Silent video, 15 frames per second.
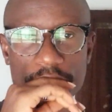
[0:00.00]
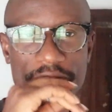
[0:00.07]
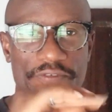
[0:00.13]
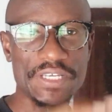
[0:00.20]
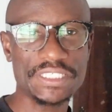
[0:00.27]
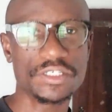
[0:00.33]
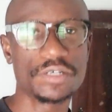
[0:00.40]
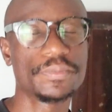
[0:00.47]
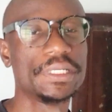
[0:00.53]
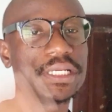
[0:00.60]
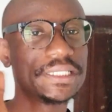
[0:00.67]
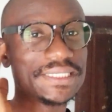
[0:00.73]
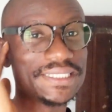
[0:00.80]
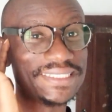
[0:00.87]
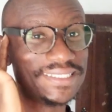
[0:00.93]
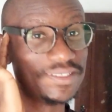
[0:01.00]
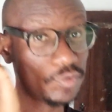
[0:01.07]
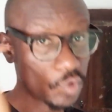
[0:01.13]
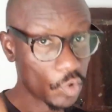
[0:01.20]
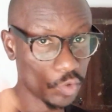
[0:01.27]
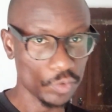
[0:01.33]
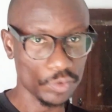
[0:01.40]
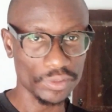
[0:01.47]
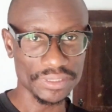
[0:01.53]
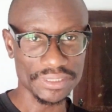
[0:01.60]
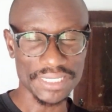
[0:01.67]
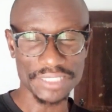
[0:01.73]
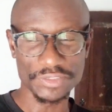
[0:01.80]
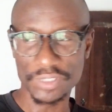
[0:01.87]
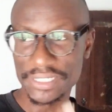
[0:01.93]
the first component is the rule.
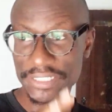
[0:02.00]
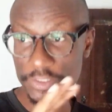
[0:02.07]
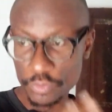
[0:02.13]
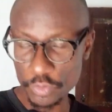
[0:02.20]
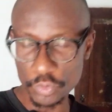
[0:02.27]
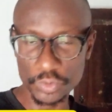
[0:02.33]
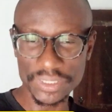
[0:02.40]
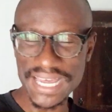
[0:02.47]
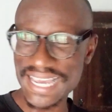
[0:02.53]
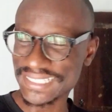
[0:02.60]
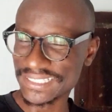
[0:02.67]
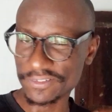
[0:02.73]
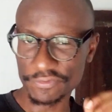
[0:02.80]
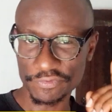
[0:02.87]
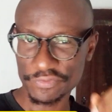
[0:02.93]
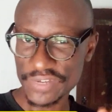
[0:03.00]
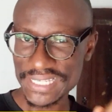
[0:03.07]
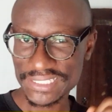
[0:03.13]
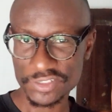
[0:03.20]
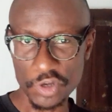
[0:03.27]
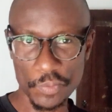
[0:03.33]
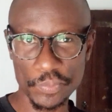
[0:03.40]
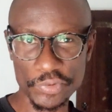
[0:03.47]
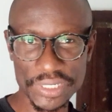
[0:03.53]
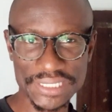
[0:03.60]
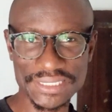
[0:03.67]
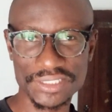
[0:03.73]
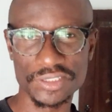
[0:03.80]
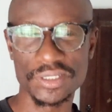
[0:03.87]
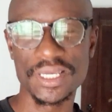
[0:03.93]
It's actually the rule. That's the first
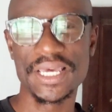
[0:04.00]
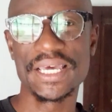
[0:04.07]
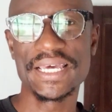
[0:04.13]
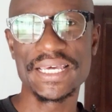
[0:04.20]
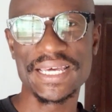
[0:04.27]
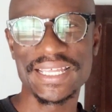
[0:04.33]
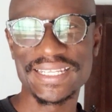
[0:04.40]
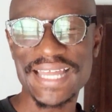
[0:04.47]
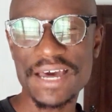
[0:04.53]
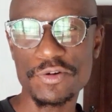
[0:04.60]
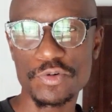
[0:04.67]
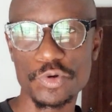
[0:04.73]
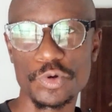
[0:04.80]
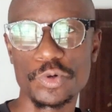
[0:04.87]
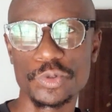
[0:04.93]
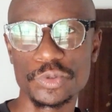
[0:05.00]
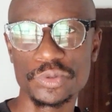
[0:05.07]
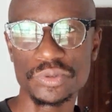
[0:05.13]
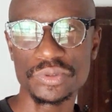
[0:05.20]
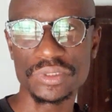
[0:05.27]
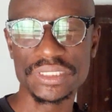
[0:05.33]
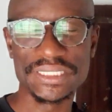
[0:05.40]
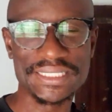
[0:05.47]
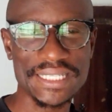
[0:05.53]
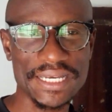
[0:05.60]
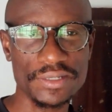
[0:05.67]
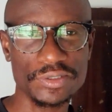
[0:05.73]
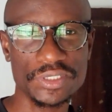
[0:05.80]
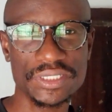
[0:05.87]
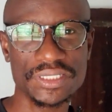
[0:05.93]
component. That rule, it
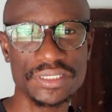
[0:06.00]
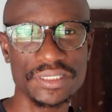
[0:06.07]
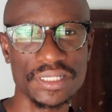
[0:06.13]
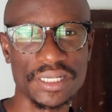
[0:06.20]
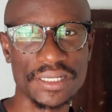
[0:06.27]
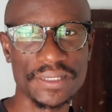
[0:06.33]
tells